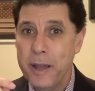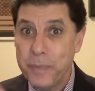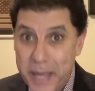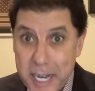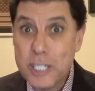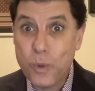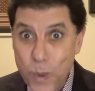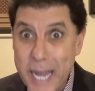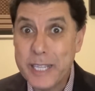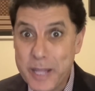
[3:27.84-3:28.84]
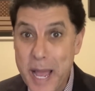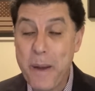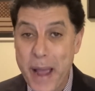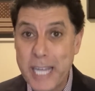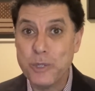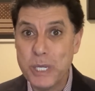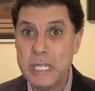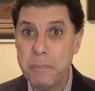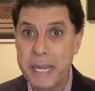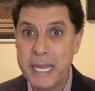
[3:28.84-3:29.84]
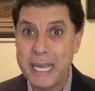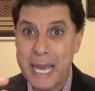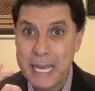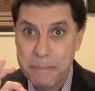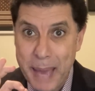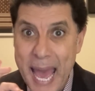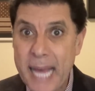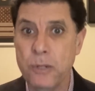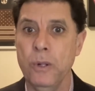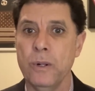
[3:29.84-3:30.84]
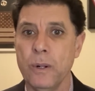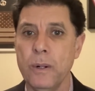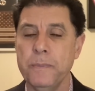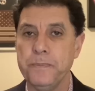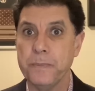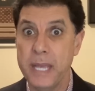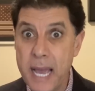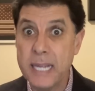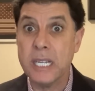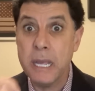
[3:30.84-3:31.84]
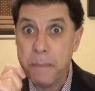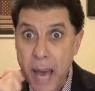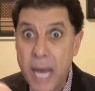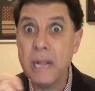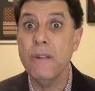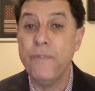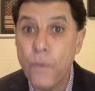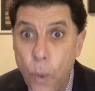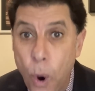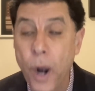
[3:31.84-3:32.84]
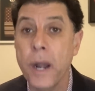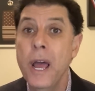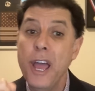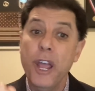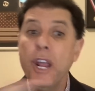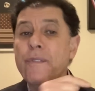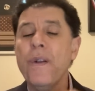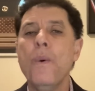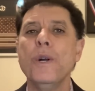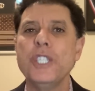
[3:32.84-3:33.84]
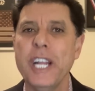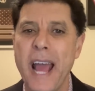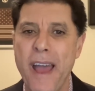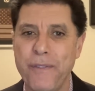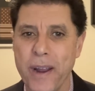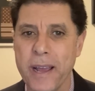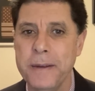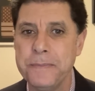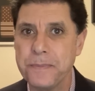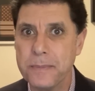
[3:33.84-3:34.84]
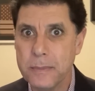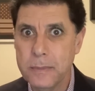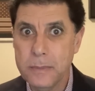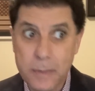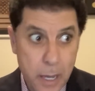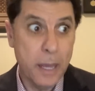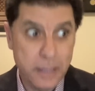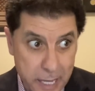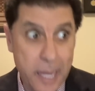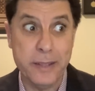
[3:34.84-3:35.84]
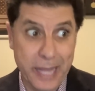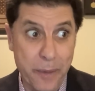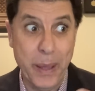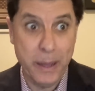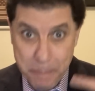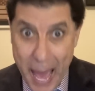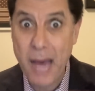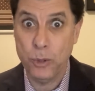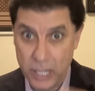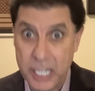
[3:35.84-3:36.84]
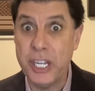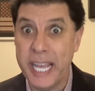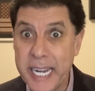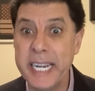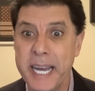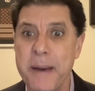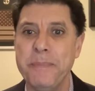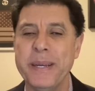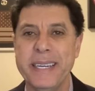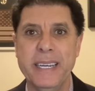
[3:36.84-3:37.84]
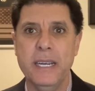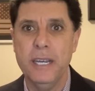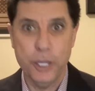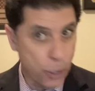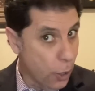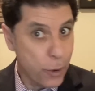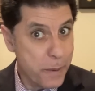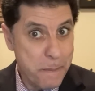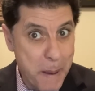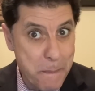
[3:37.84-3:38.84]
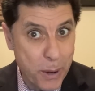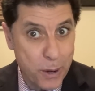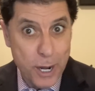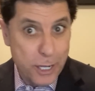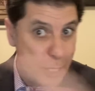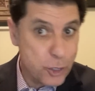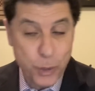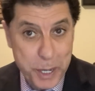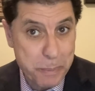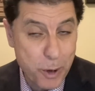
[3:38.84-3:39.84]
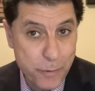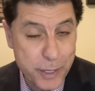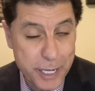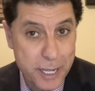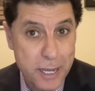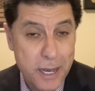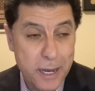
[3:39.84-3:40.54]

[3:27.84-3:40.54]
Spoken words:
there is right now, as we speak, a battle. Yes, a battle for influence in Africa. That battle is heating up. You all remember the trip of the